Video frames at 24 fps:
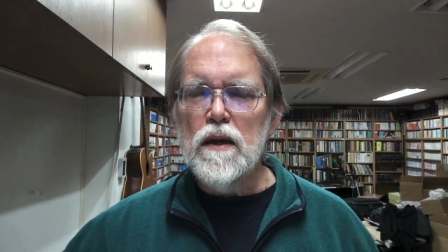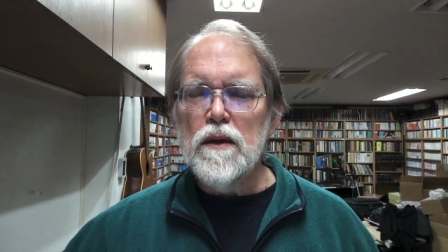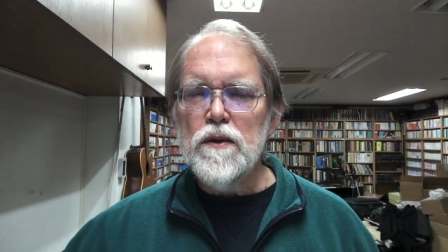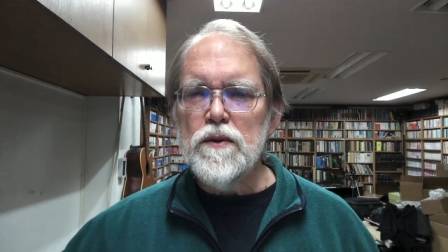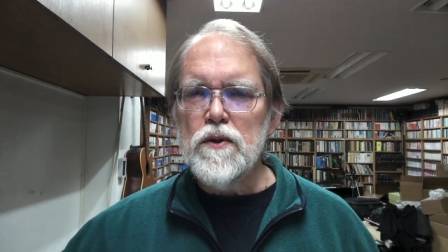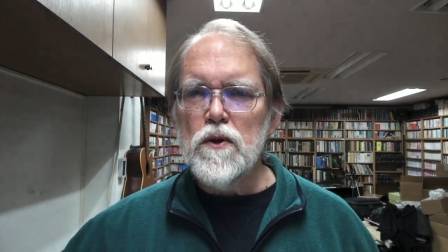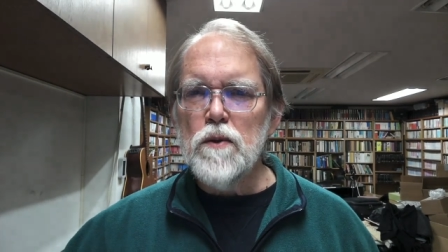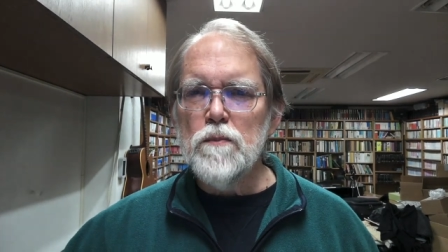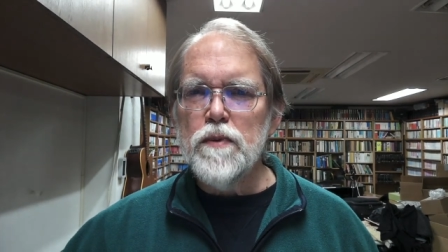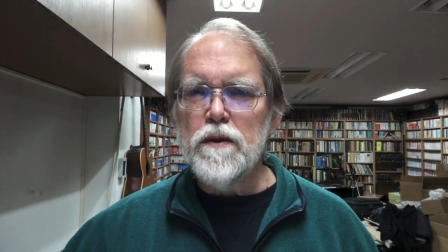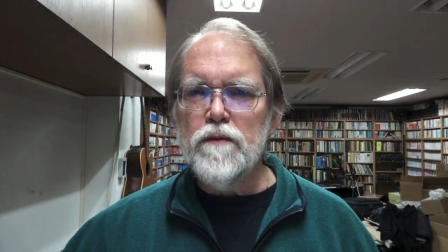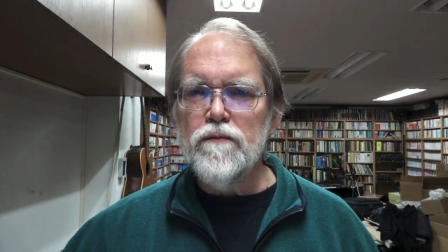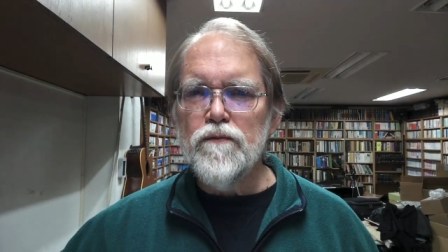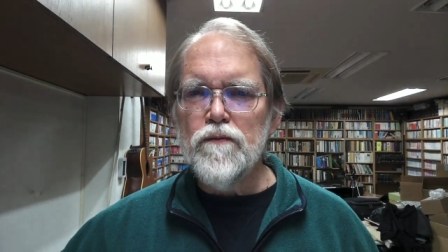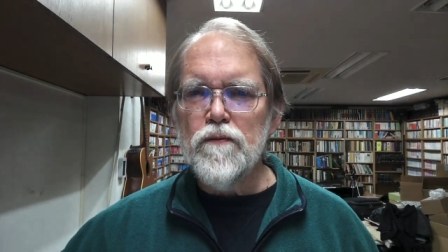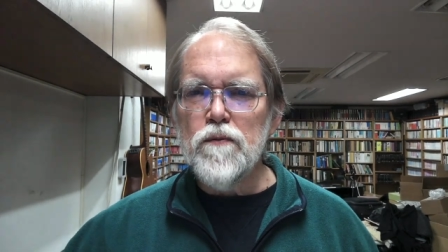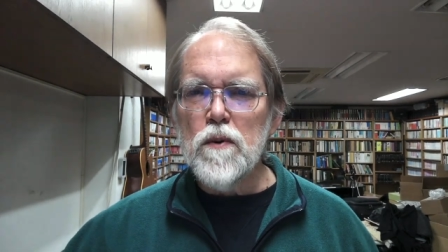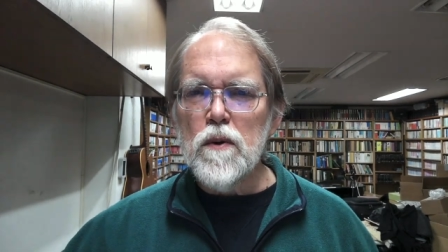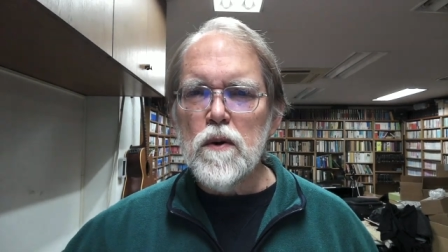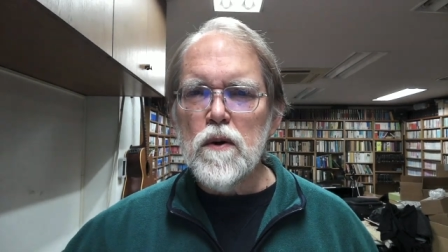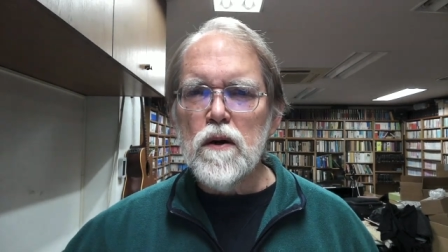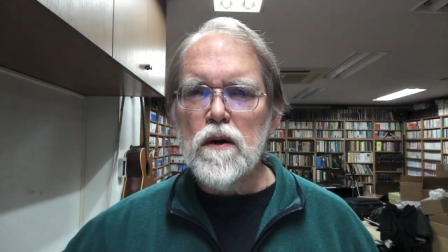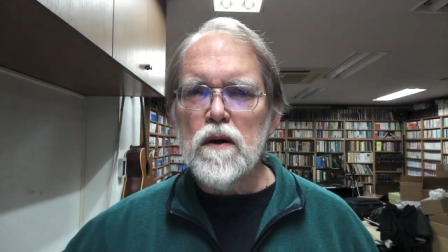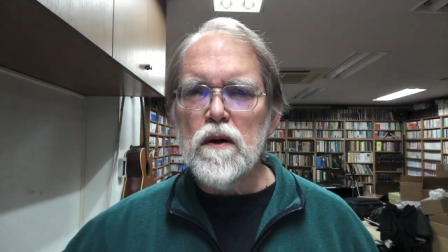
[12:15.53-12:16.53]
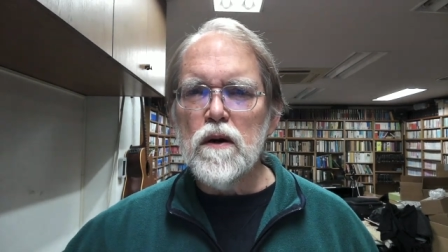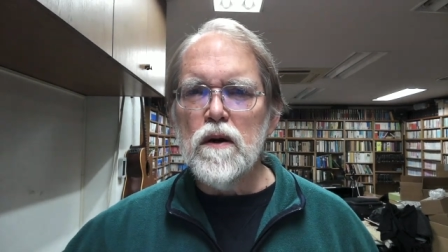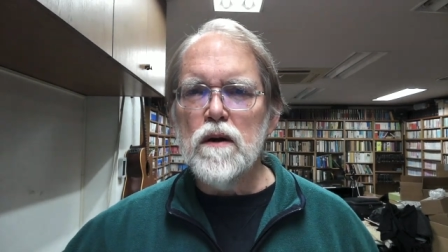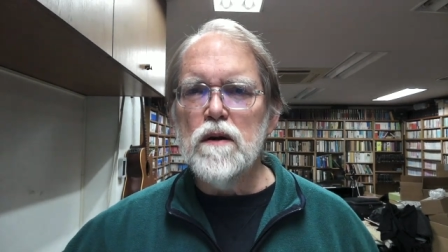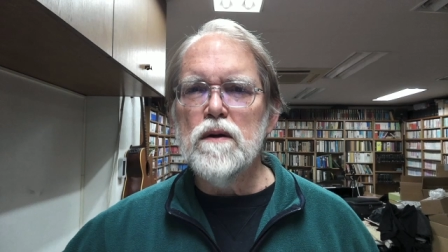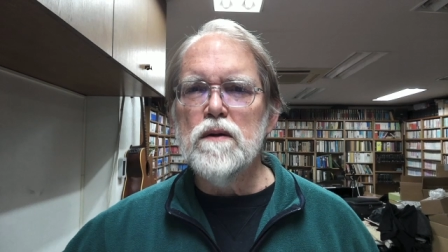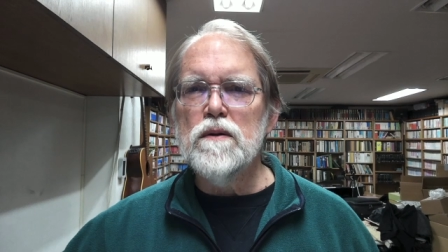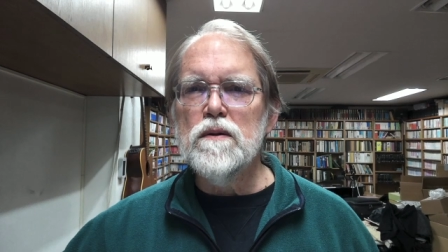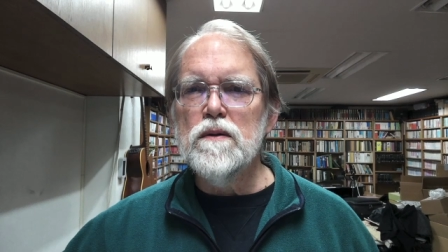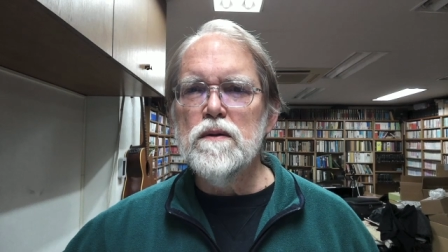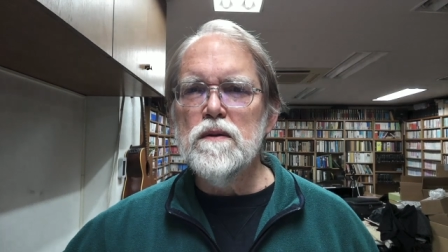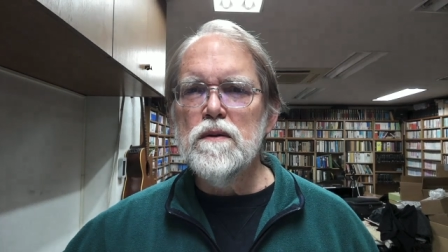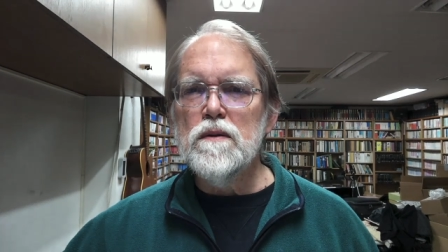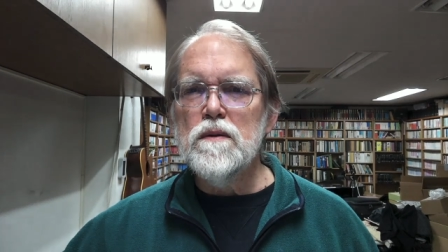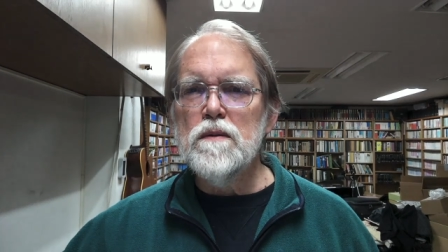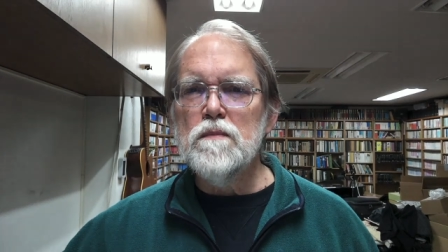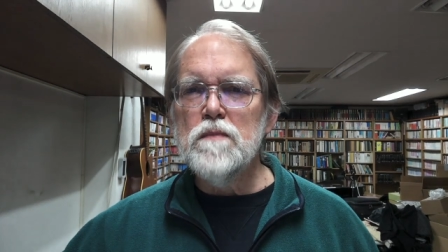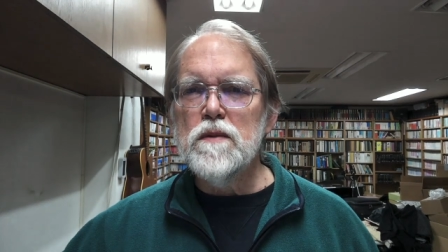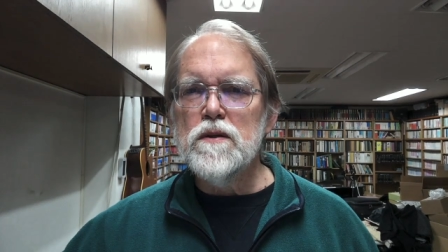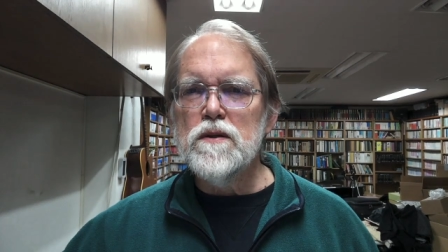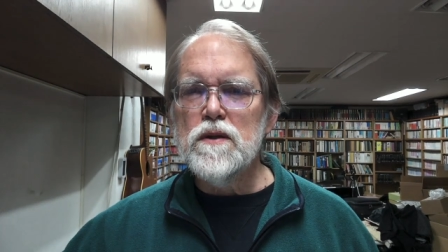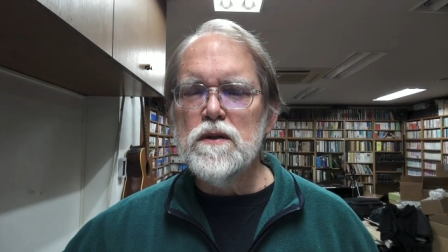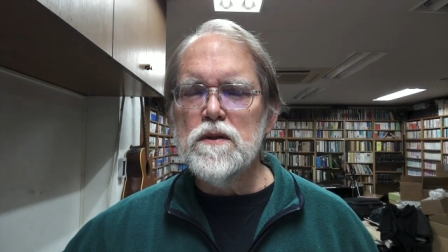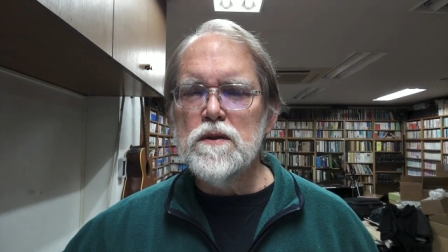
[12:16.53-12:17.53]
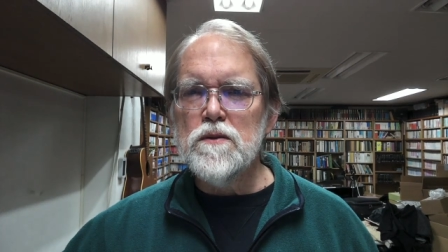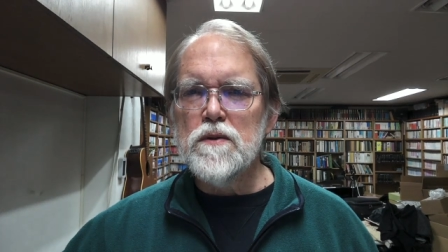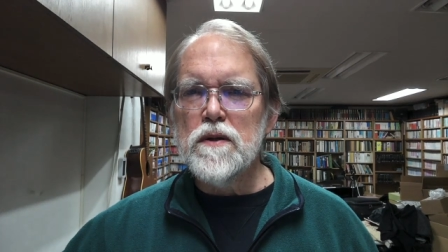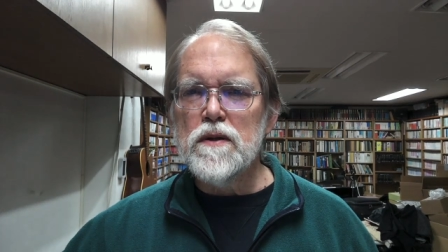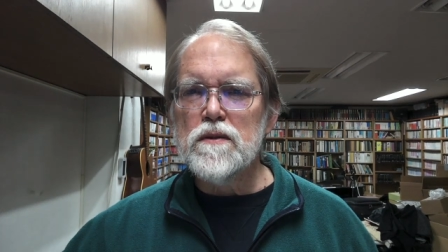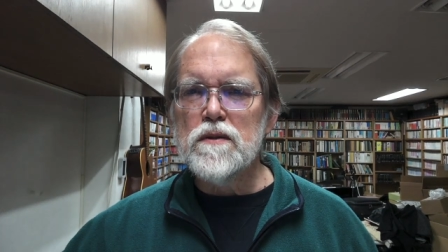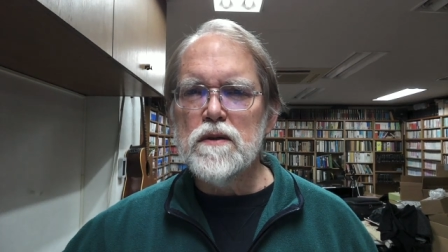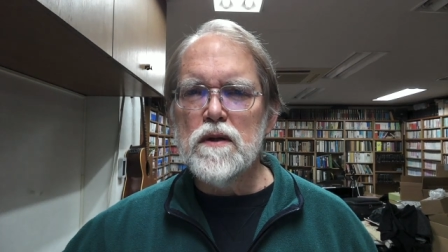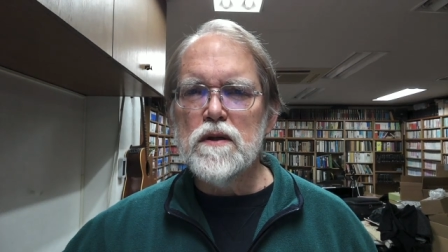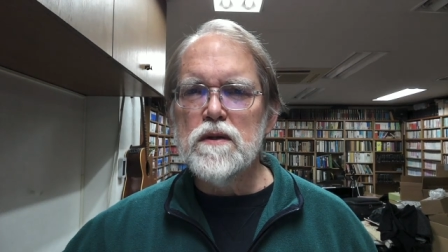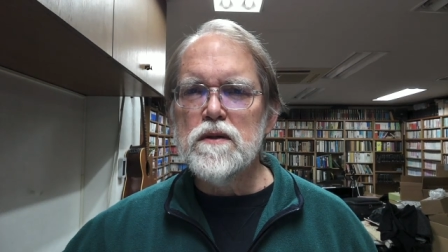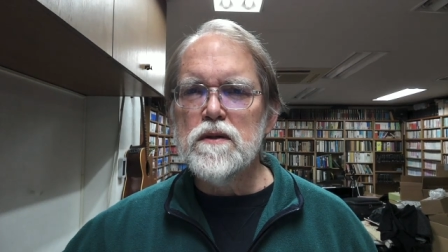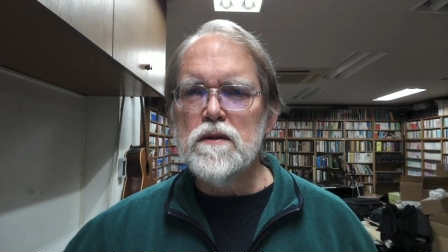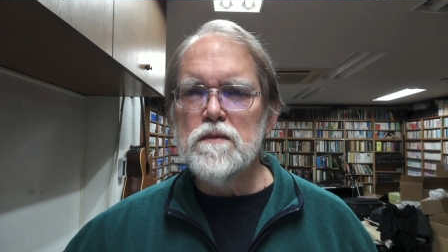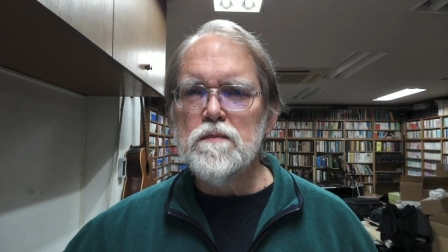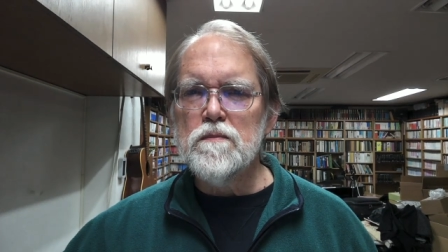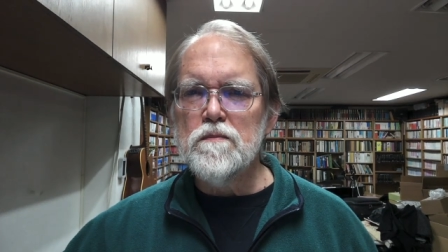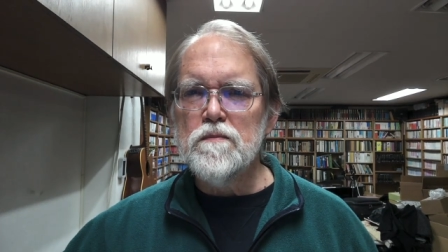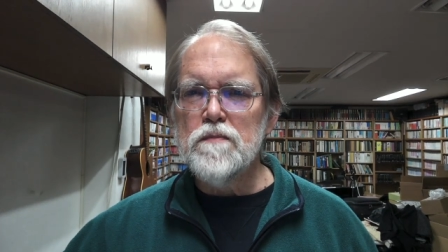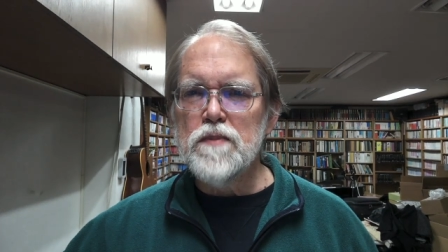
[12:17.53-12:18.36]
So before machine translation